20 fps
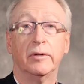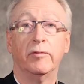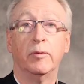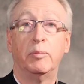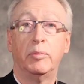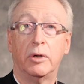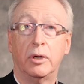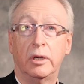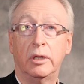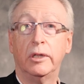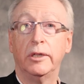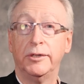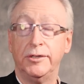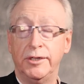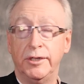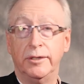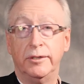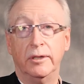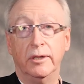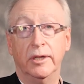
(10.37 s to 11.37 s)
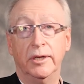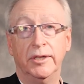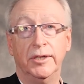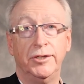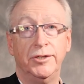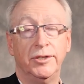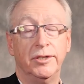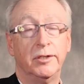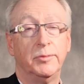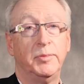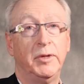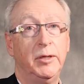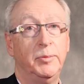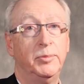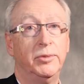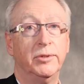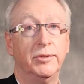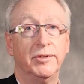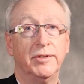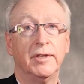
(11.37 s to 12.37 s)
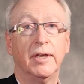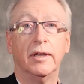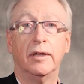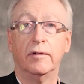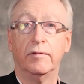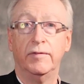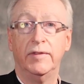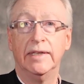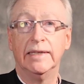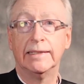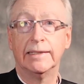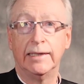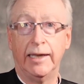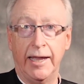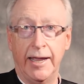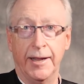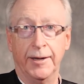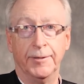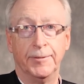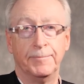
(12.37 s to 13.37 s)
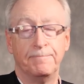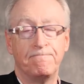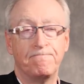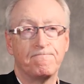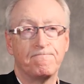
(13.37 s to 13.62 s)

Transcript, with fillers: of apology to the Indigenous peoples of this land.